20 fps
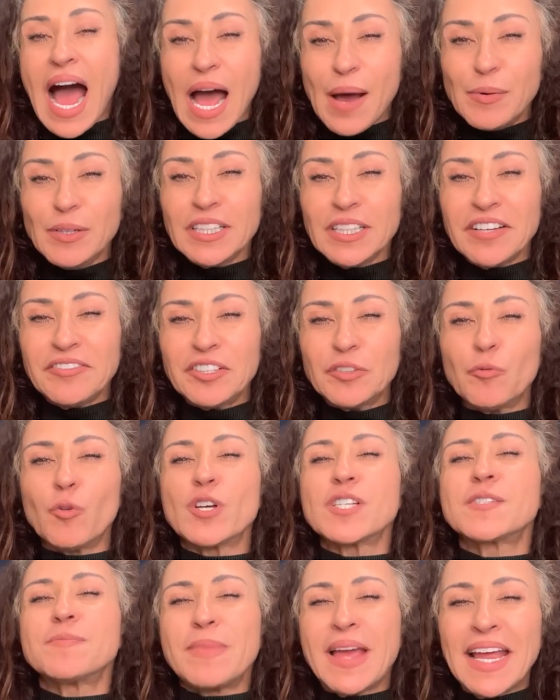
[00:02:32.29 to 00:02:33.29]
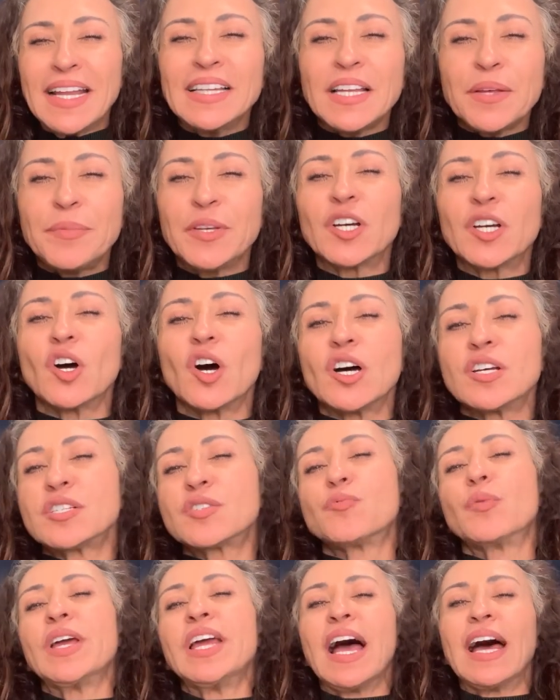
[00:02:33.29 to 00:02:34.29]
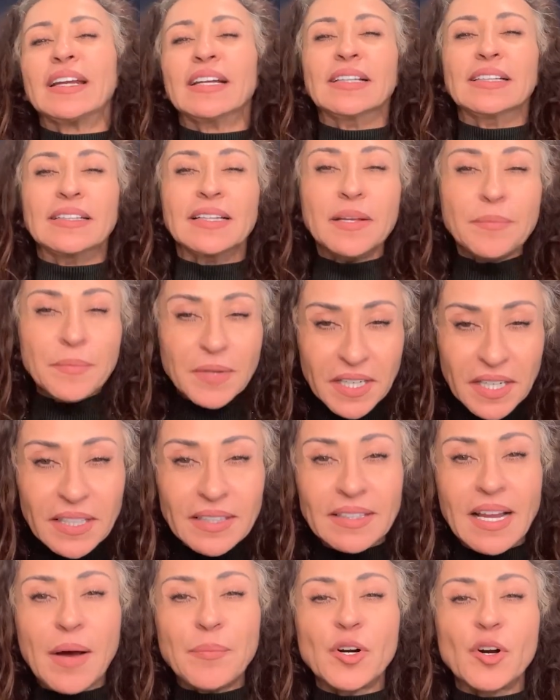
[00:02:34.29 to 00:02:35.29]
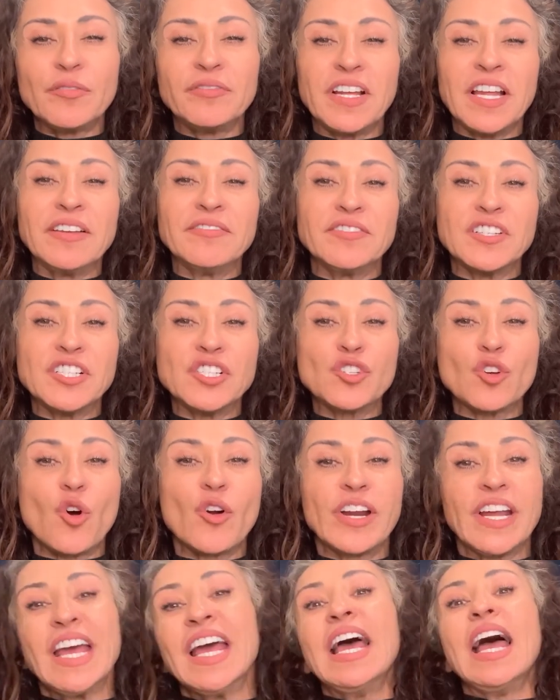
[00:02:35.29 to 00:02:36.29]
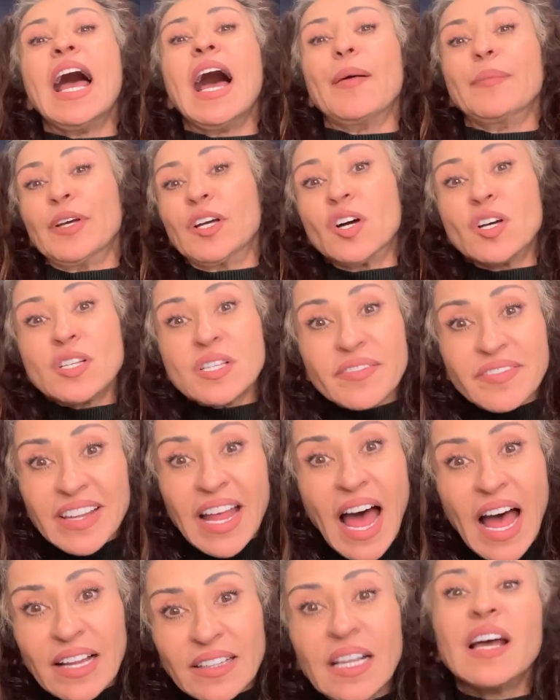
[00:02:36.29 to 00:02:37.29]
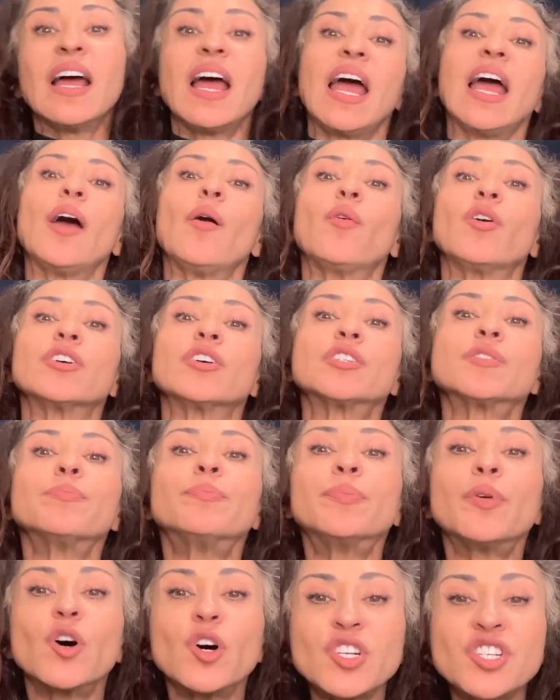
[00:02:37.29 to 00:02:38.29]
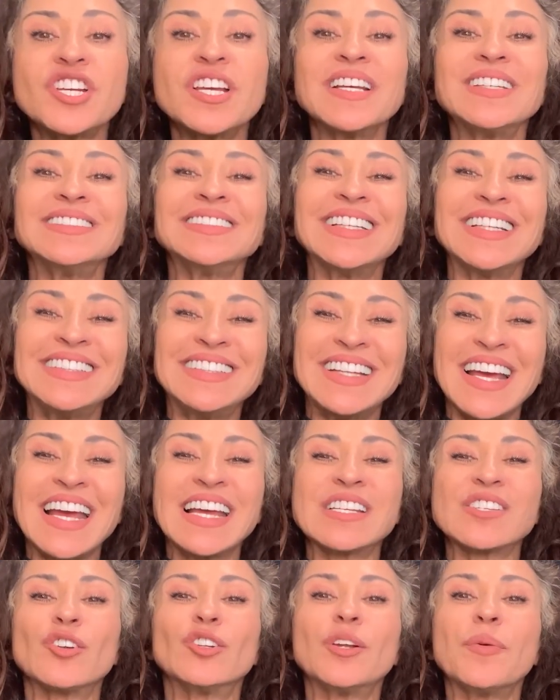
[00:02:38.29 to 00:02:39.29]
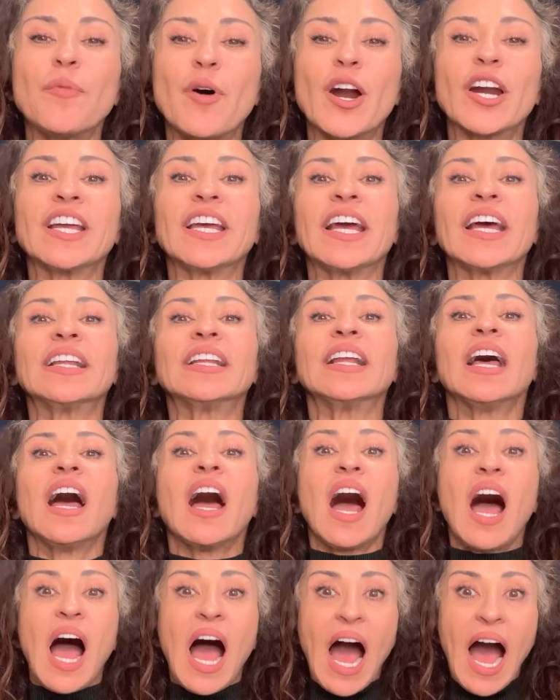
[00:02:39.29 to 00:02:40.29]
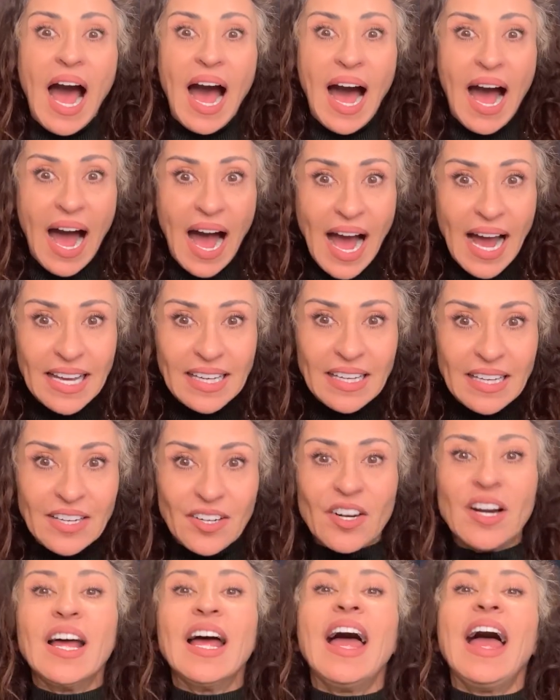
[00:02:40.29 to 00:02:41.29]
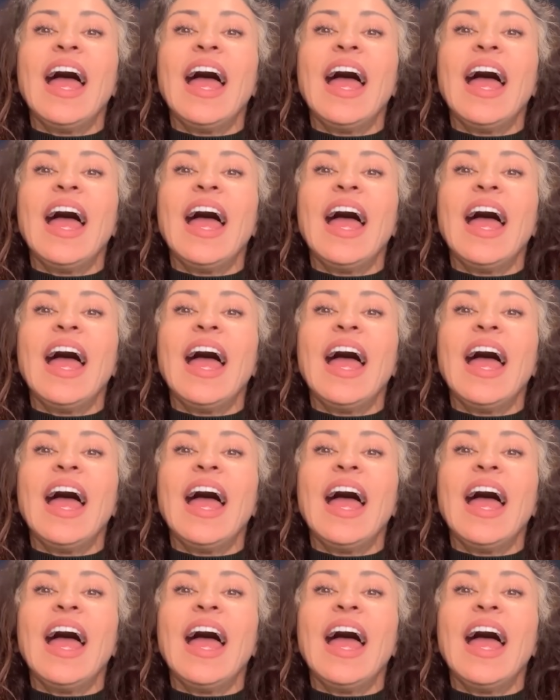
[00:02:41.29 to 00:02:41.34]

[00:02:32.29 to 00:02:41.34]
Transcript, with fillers: I believe it was mainly because we had a limited number of inventory and because of that, it was pushing the days on the market higher.